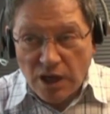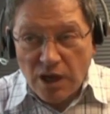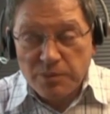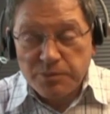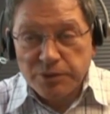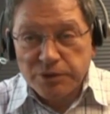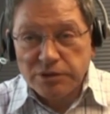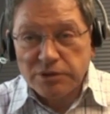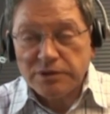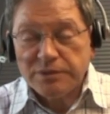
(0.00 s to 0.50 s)

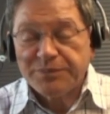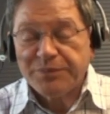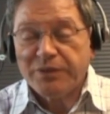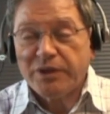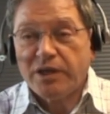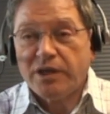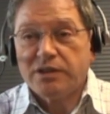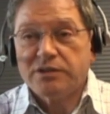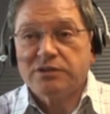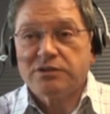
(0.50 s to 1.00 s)
Apple
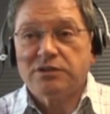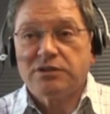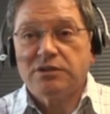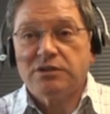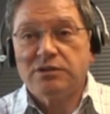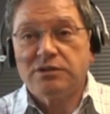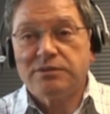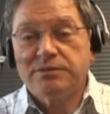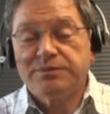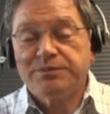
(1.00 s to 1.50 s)
as
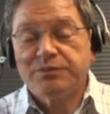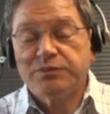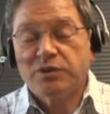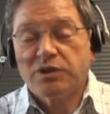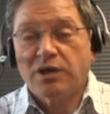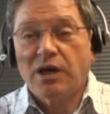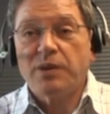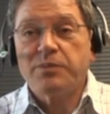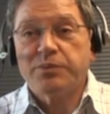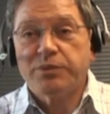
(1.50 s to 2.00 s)

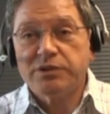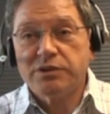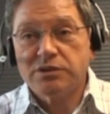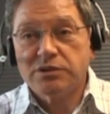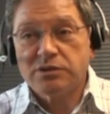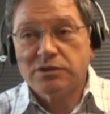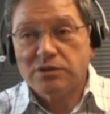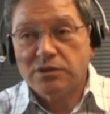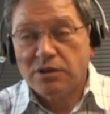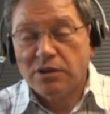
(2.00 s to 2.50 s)

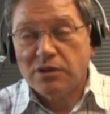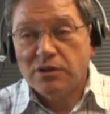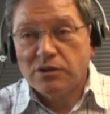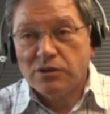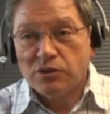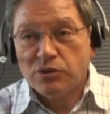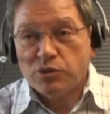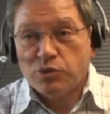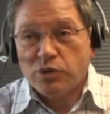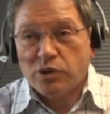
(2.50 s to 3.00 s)
companies
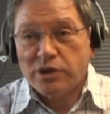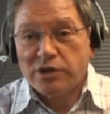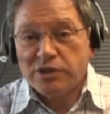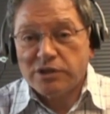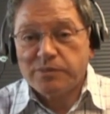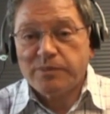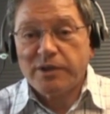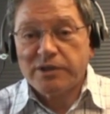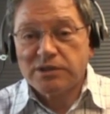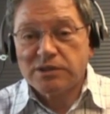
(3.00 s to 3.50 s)
who are
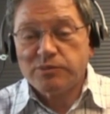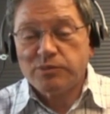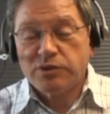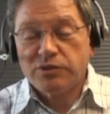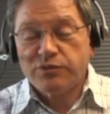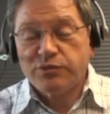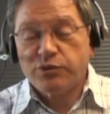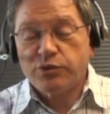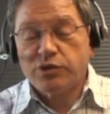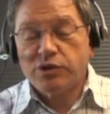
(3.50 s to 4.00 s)

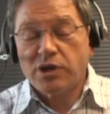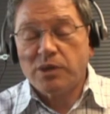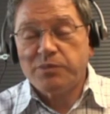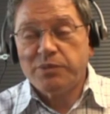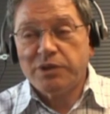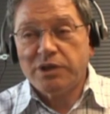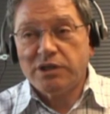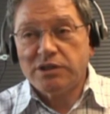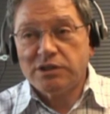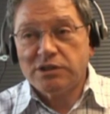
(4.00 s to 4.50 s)
responsible for
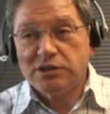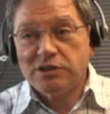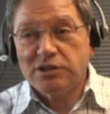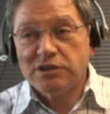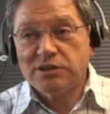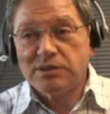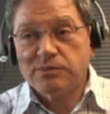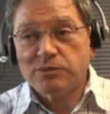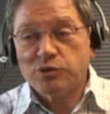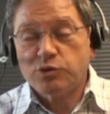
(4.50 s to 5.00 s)
operating
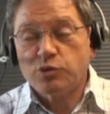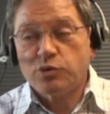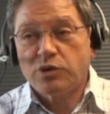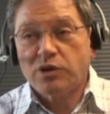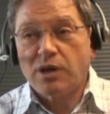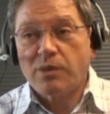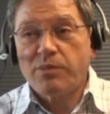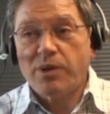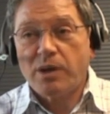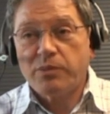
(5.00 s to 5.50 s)
systems, to
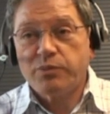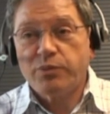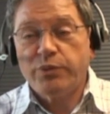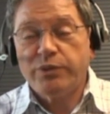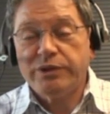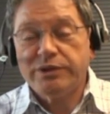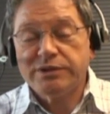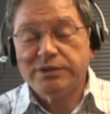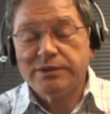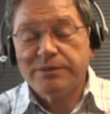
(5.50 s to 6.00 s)
come up
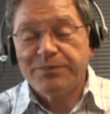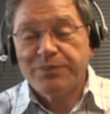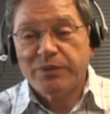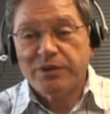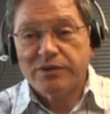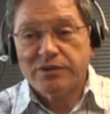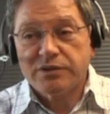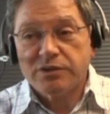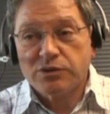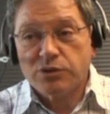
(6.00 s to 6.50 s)
with
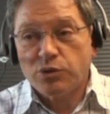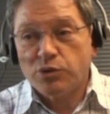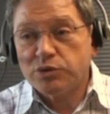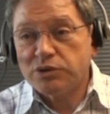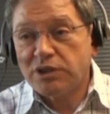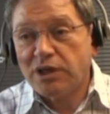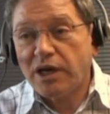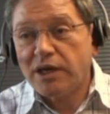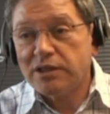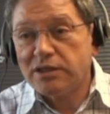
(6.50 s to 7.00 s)
their
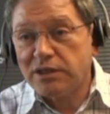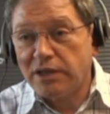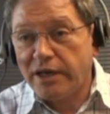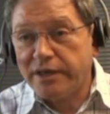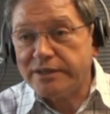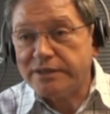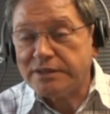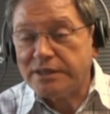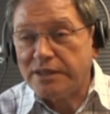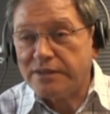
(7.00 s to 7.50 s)
own
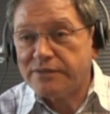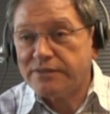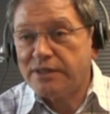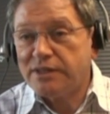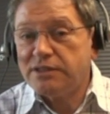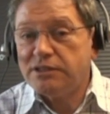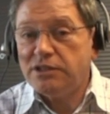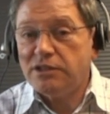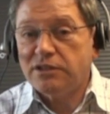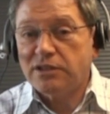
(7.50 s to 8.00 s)
guidelines. And
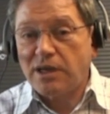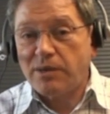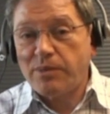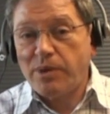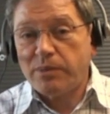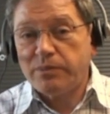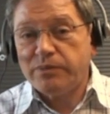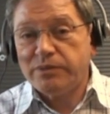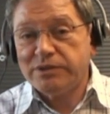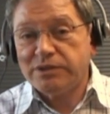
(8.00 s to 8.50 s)
they did
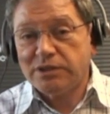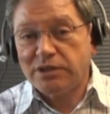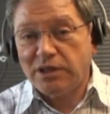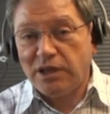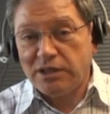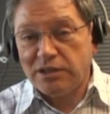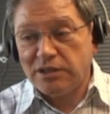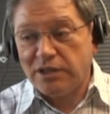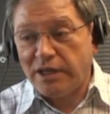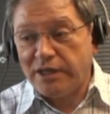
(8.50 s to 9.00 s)
come up with the
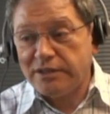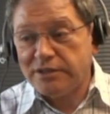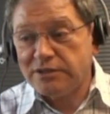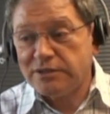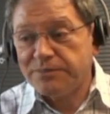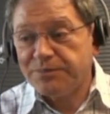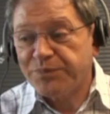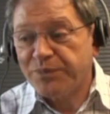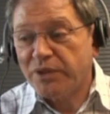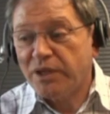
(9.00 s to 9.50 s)

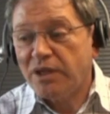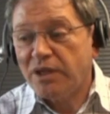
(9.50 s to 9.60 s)
guidelines.